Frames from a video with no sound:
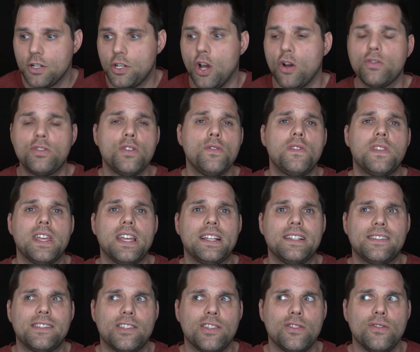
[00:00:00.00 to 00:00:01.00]
Don't do
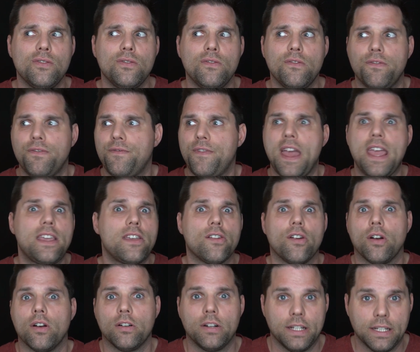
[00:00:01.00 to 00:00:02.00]
things to fake
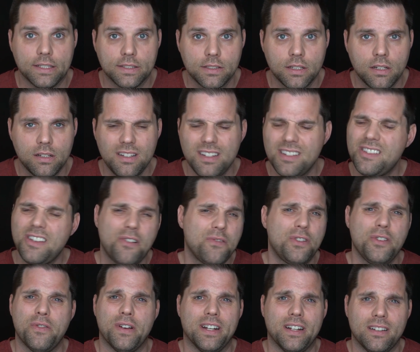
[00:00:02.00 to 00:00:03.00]
your earnings. Just don't
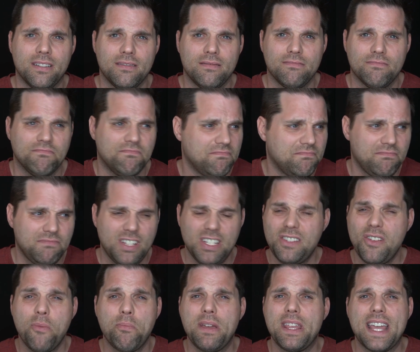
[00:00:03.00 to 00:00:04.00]
do it.
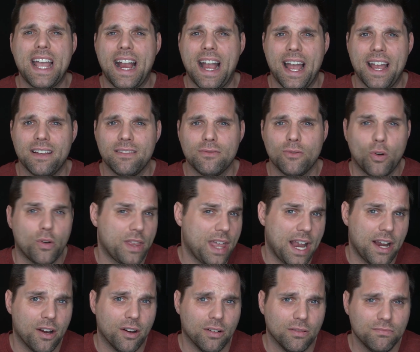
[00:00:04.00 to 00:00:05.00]
Just don't be that guy or
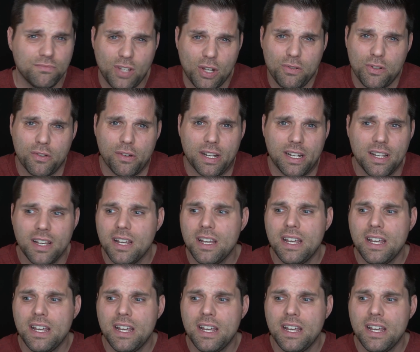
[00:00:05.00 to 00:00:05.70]
that girl. Don't do it.